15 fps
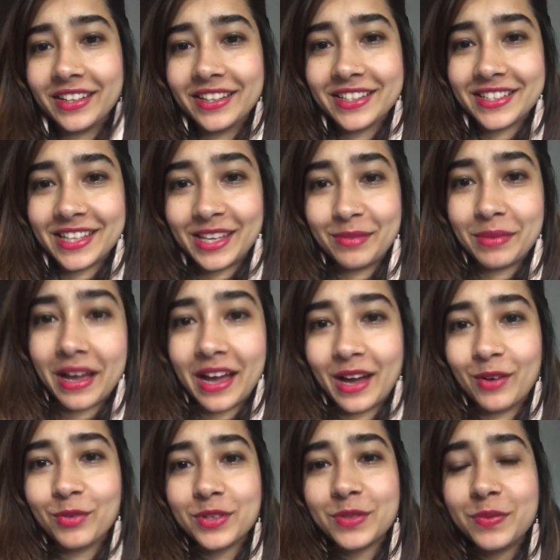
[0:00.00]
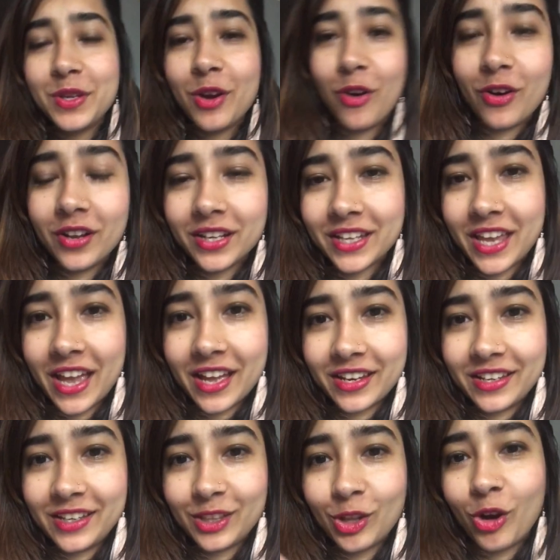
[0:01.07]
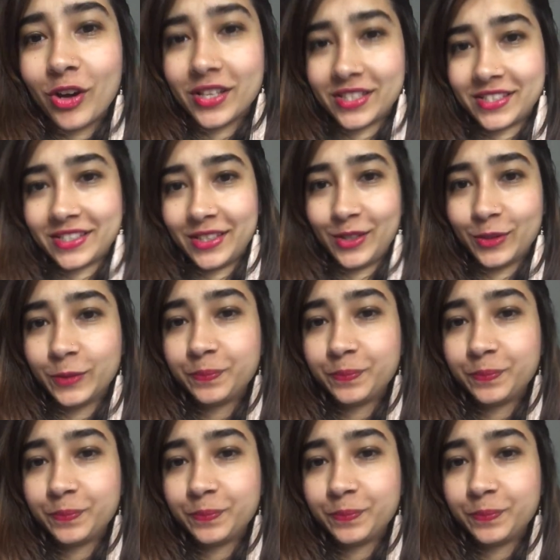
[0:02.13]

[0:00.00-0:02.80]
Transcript: in the same house, we all carry thoughts,